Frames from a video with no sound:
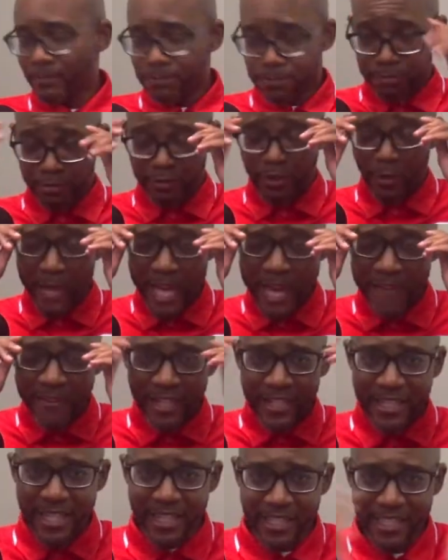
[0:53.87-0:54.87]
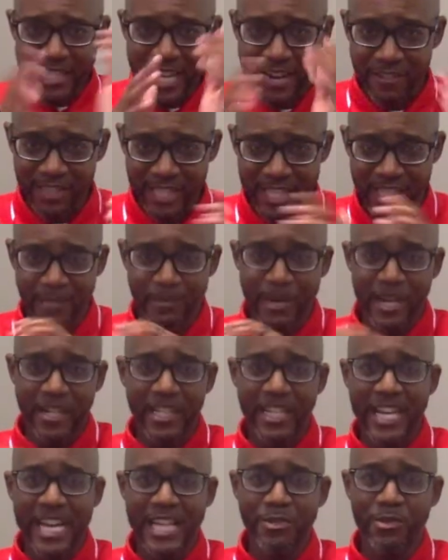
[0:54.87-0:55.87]
So we're having another conversation about
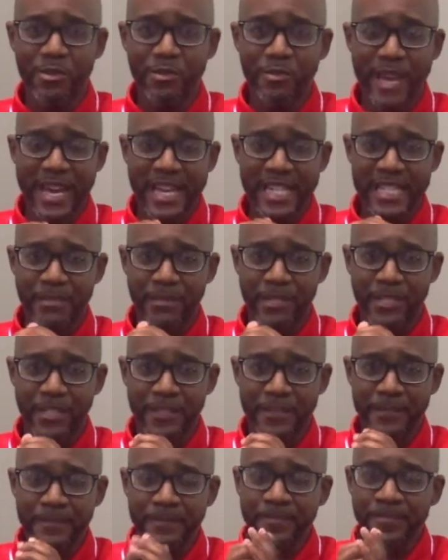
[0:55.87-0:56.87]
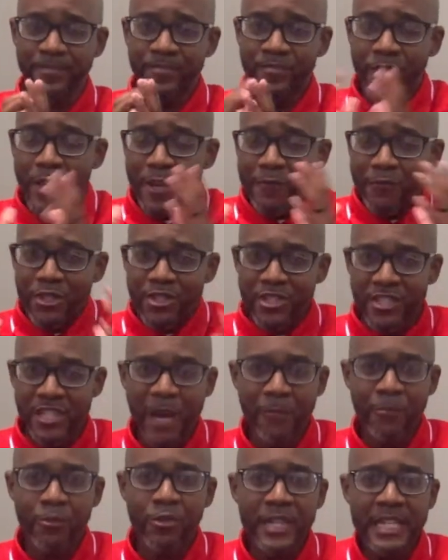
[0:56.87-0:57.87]
classroom management here. For
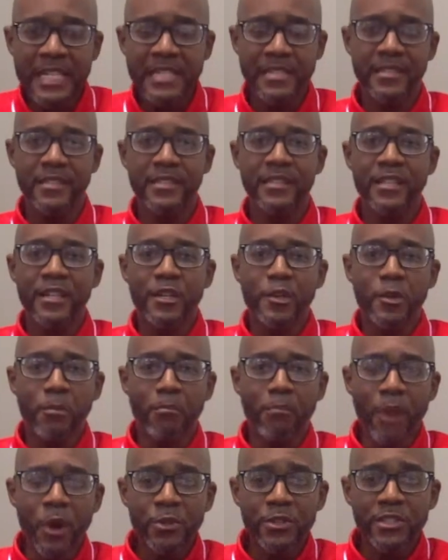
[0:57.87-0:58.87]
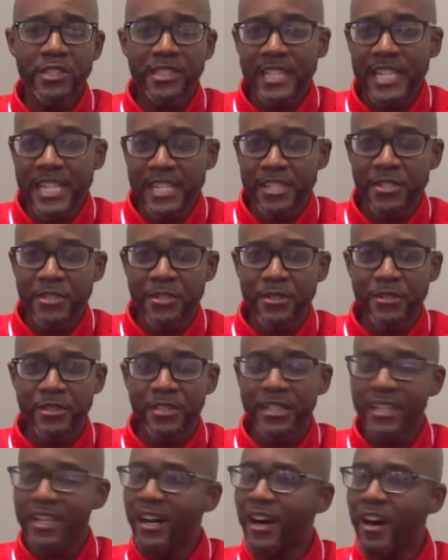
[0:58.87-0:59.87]
some reason, most teachers
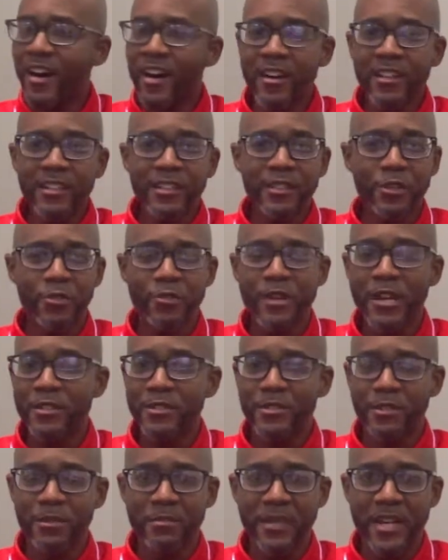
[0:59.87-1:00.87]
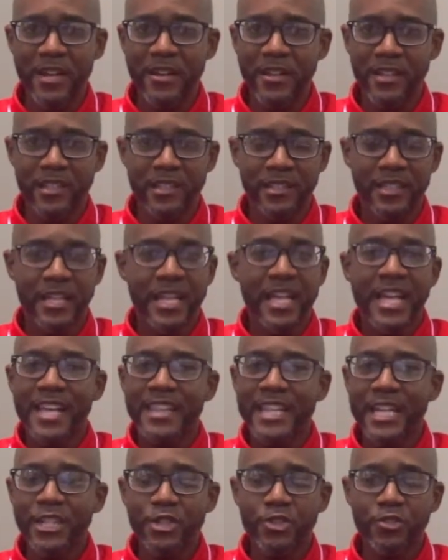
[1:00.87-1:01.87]
all across America,
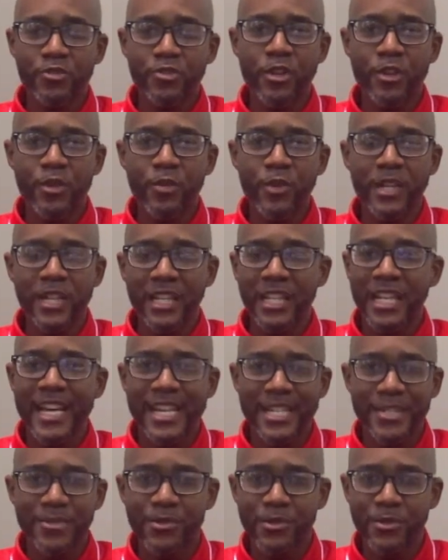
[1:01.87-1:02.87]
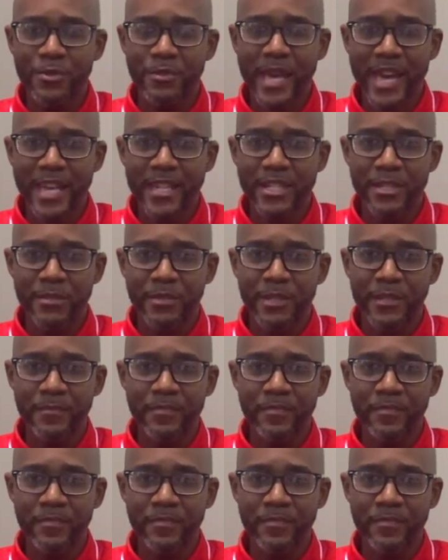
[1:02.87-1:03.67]
they struggle with classroom management.